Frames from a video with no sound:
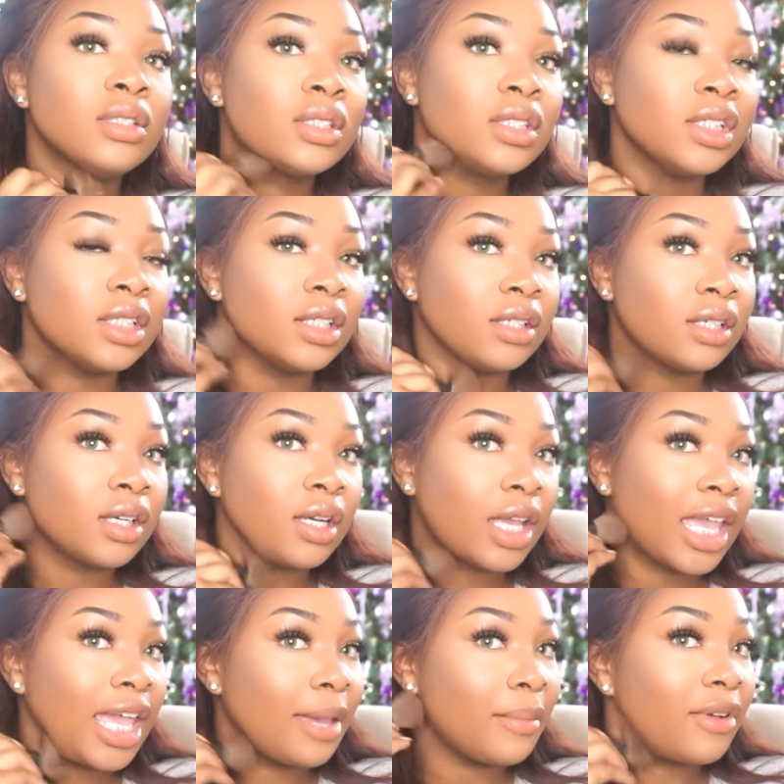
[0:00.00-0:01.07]
to
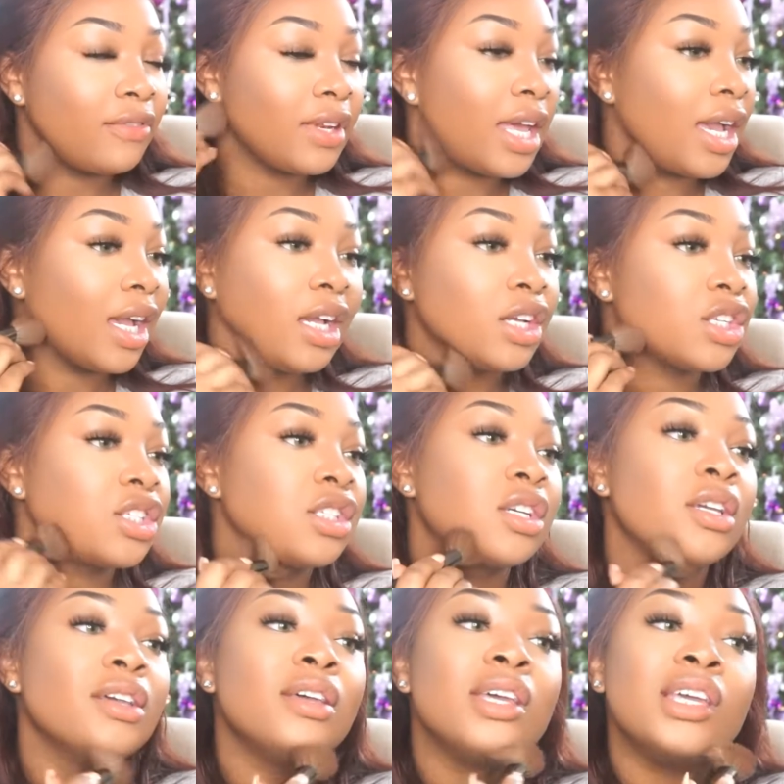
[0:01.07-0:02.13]
camouflage
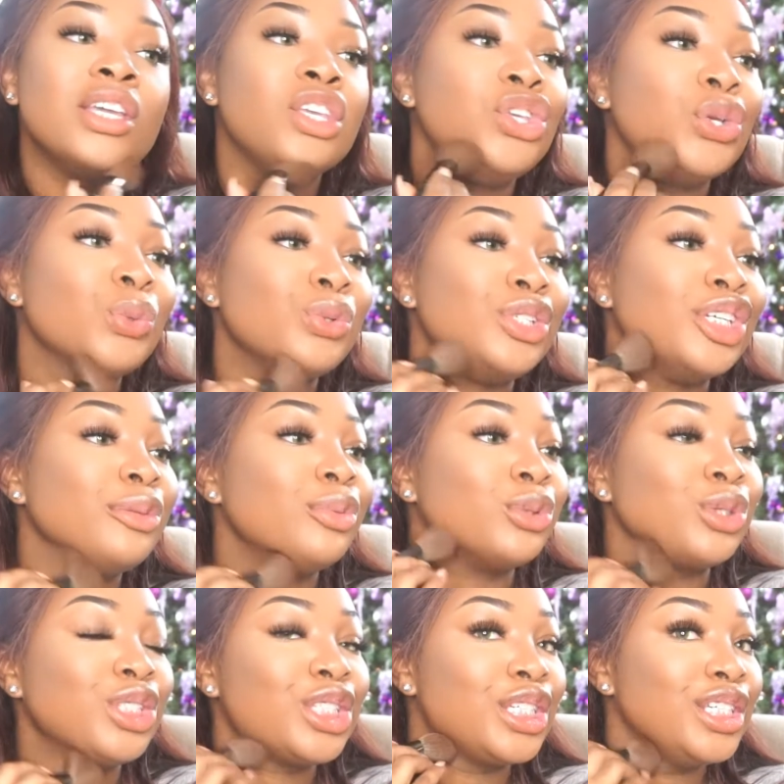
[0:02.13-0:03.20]
your
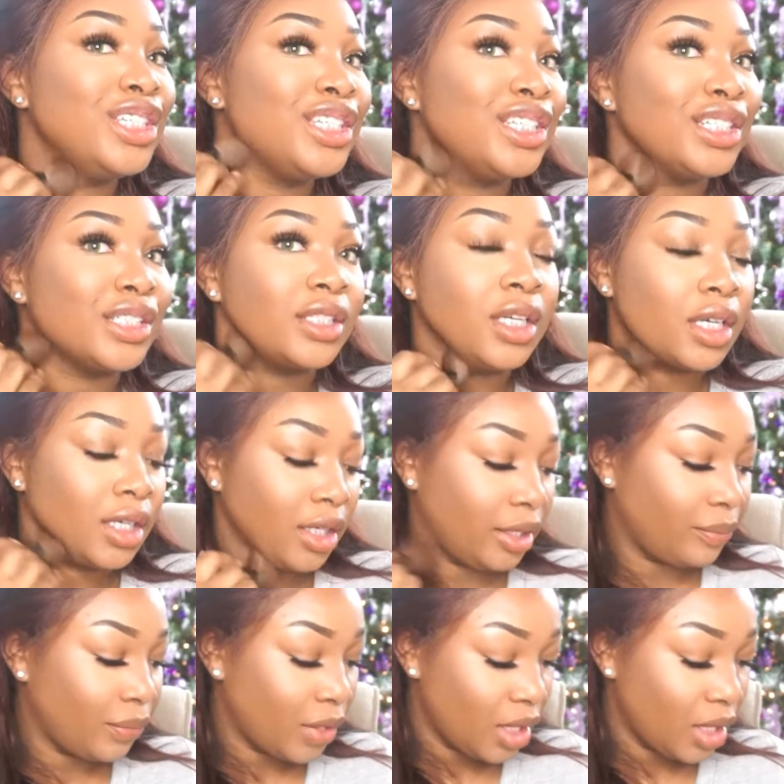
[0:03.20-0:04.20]
double chin, honey.